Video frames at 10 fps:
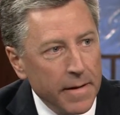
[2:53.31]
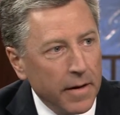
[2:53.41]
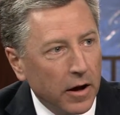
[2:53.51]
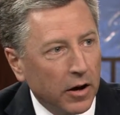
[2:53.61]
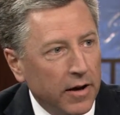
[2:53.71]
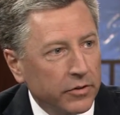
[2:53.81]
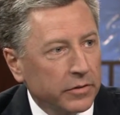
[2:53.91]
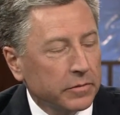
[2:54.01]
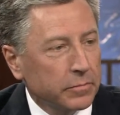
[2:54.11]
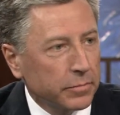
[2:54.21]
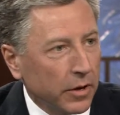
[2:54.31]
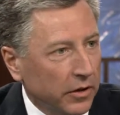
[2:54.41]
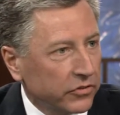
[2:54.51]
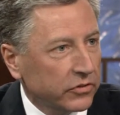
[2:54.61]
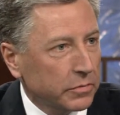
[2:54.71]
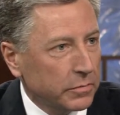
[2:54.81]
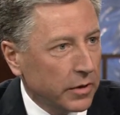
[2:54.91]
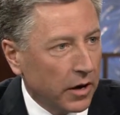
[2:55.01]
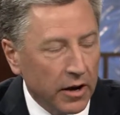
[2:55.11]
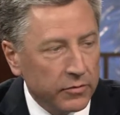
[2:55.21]
11 plus,
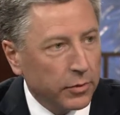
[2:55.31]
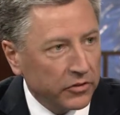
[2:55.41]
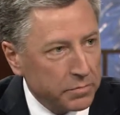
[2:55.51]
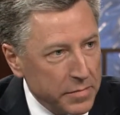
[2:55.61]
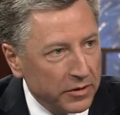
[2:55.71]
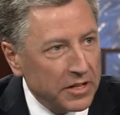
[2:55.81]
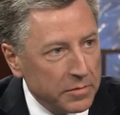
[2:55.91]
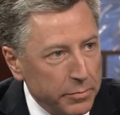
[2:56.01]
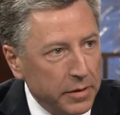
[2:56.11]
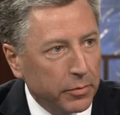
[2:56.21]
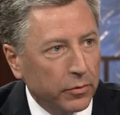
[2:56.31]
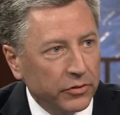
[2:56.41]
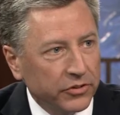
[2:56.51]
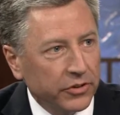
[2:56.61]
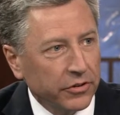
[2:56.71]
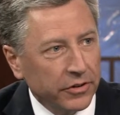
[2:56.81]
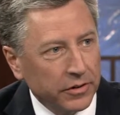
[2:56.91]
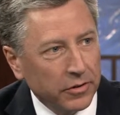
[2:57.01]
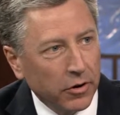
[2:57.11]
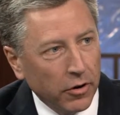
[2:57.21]
11 plus million people in
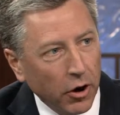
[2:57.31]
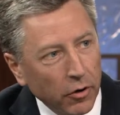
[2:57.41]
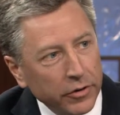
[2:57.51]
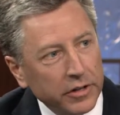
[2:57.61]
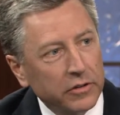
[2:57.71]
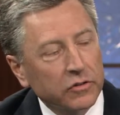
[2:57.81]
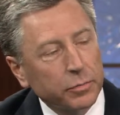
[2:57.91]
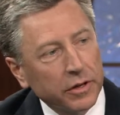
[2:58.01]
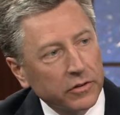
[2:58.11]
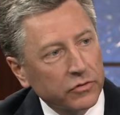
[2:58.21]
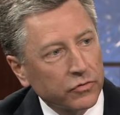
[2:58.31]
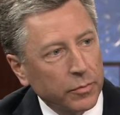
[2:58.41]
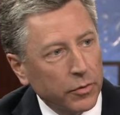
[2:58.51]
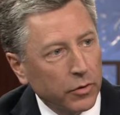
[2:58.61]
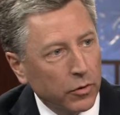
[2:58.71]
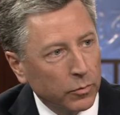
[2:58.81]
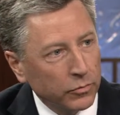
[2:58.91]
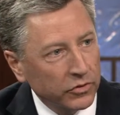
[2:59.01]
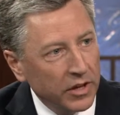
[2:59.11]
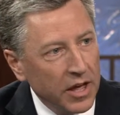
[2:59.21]
Syria are already displaced from their
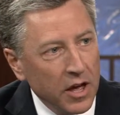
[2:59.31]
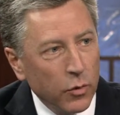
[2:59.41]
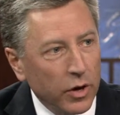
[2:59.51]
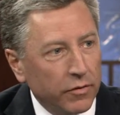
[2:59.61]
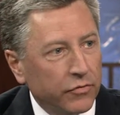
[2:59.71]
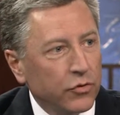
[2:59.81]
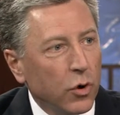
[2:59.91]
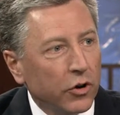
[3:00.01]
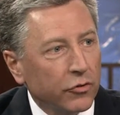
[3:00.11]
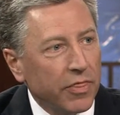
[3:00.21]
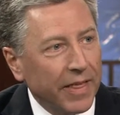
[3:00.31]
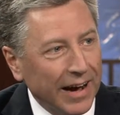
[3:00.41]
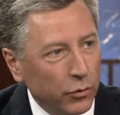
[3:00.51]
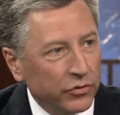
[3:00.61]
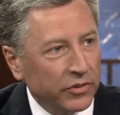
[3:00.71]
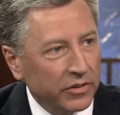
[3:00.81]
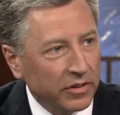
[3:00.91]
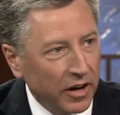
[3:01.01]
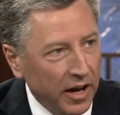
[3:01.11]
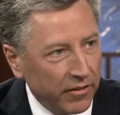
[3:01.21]
homes. We have a few hundred thousand
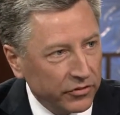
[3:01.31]
left